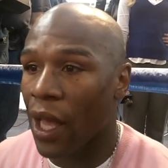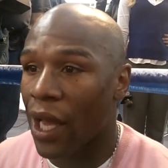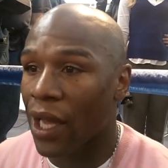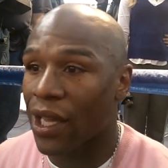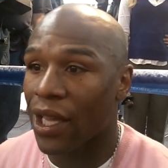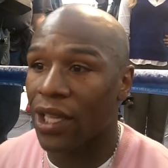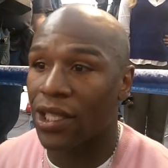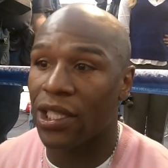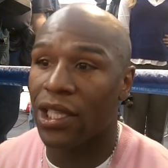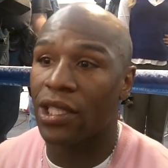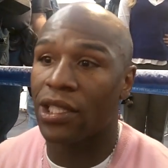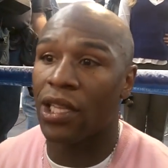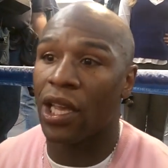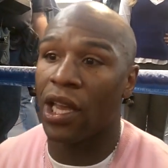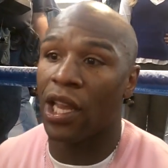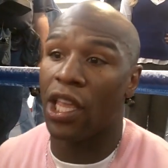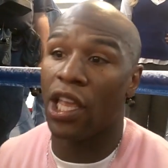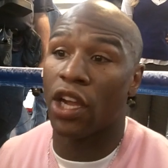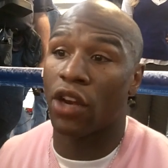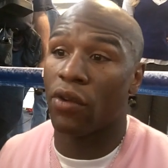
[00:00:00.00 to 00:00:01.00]
I guess he
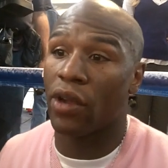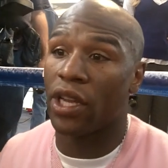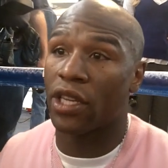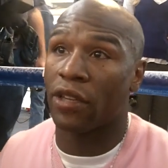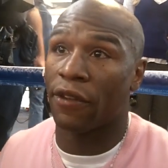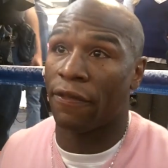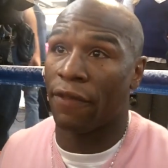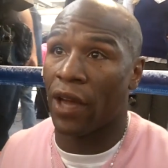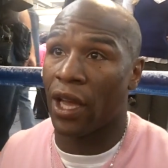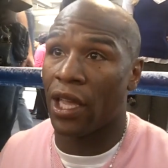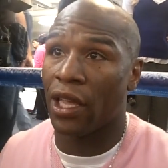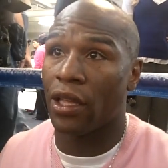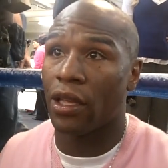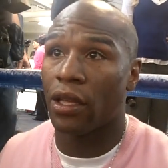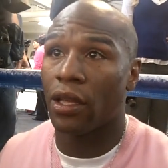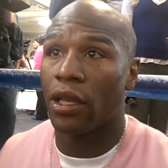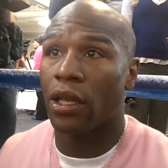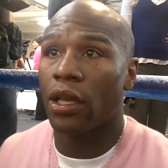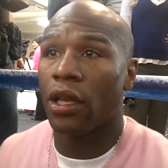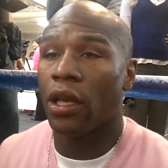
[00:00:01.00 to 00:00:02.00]
said he agreed to fight.
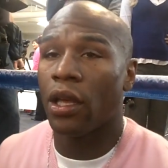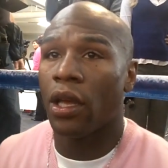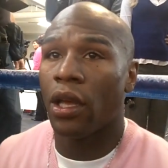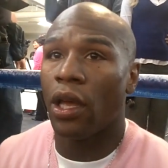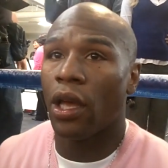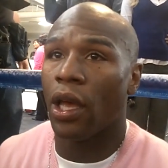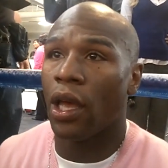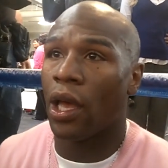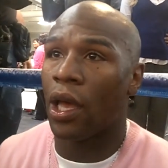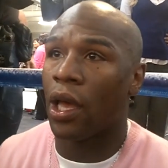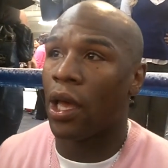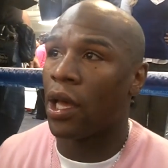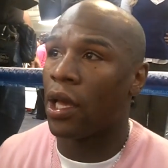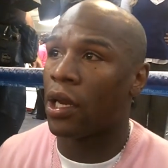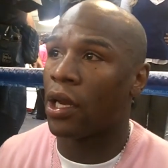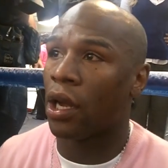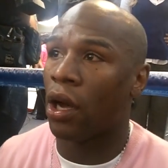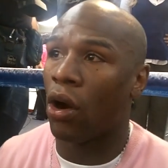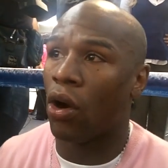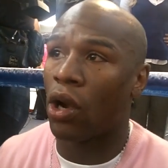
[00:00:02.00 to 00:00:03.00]

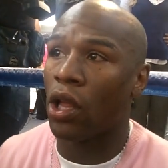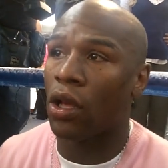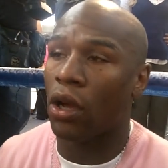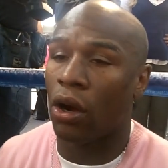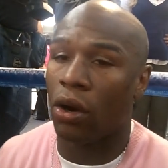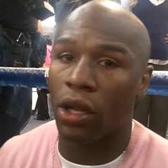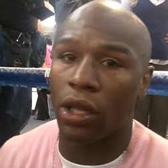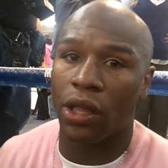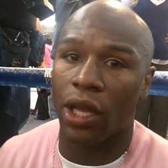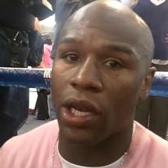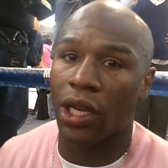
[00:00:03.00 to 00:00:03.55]
And the only